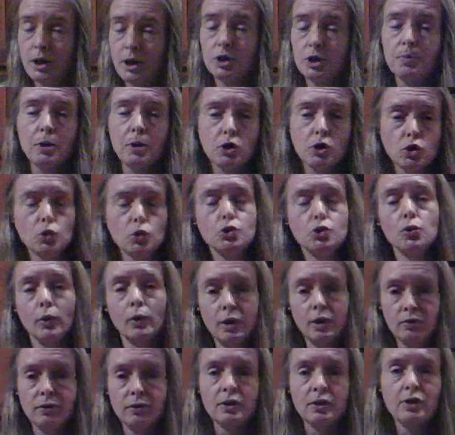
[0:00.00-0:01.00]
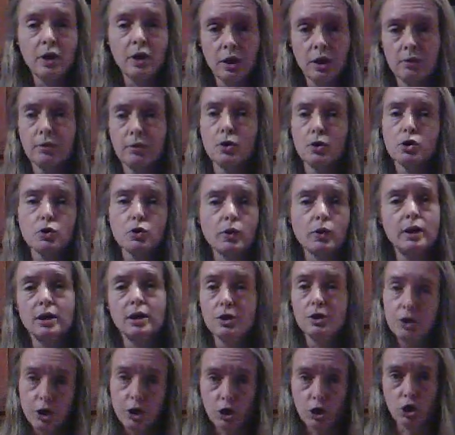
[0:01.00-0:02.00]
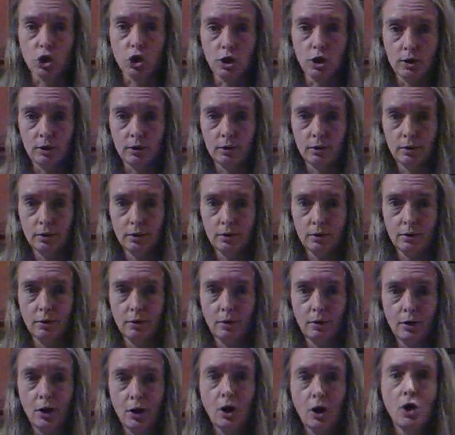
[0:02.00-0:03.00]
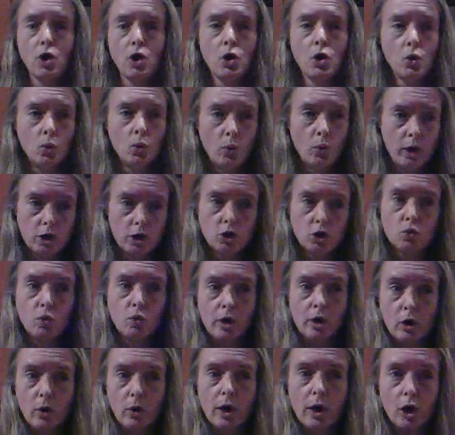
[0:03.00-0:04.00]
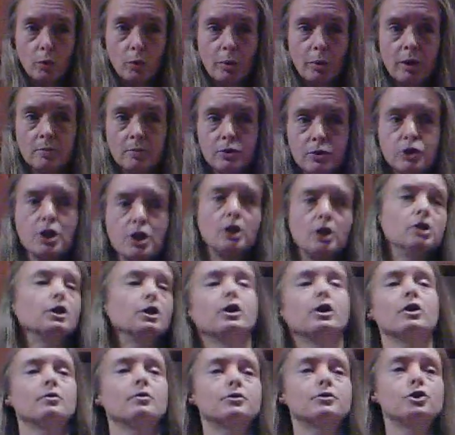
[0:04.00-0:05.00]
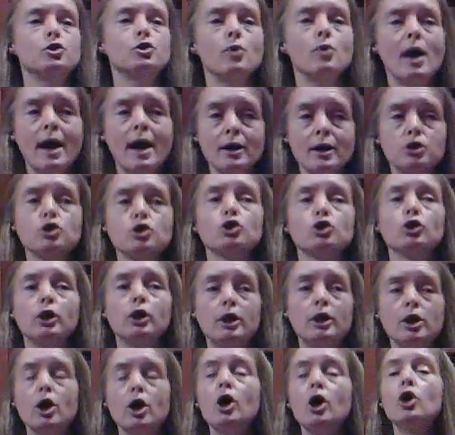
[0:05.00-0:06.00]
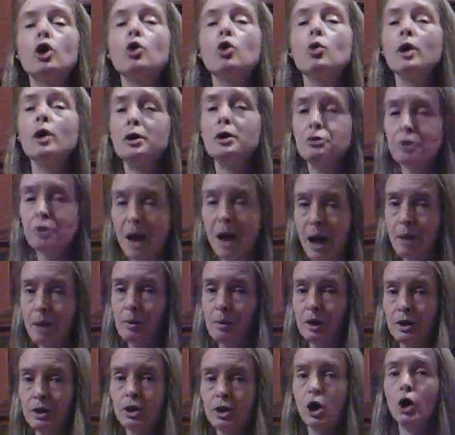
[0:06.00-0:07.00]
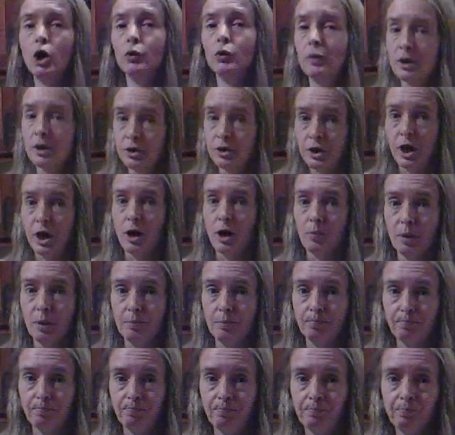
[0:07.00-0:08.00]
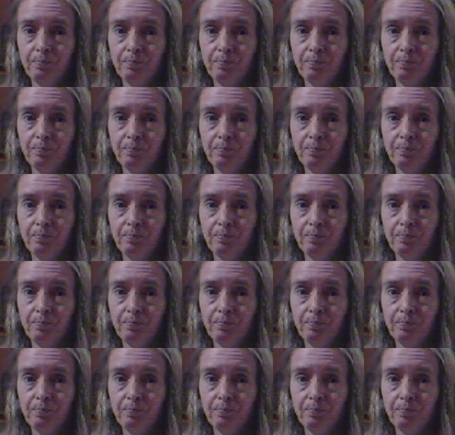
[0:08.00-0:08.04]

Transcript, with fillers: A special 25th anniversary edition, which will help him sell enough to actually go diamond on this album.